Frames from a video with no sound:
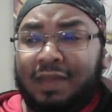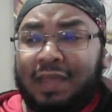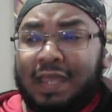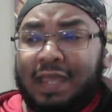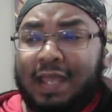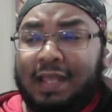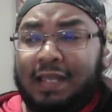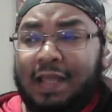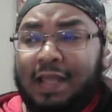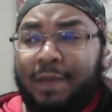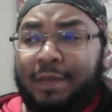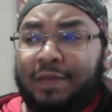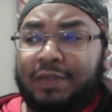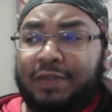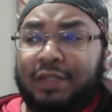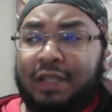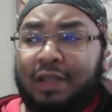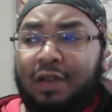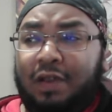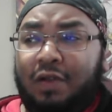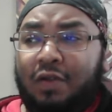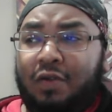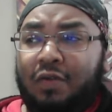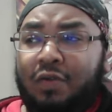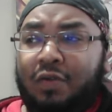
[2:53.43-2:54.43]
and a lot of people say,
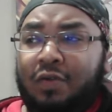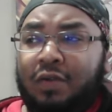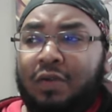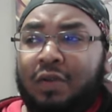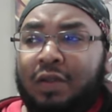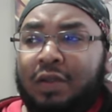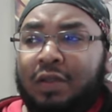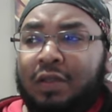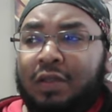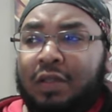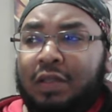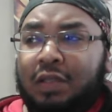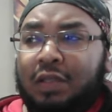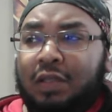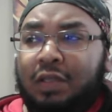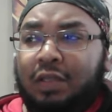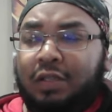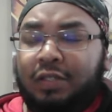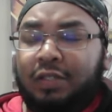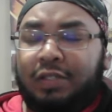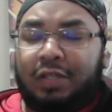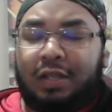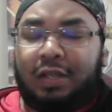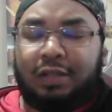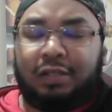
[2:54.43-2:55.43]
"Oh, you
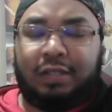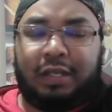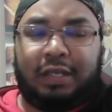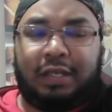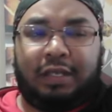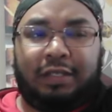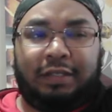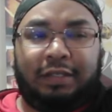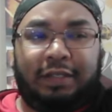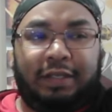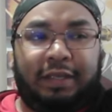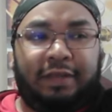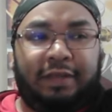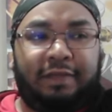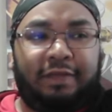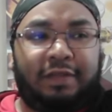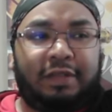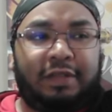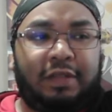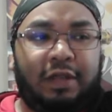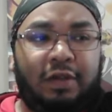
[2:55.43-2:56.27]
can like leave," like,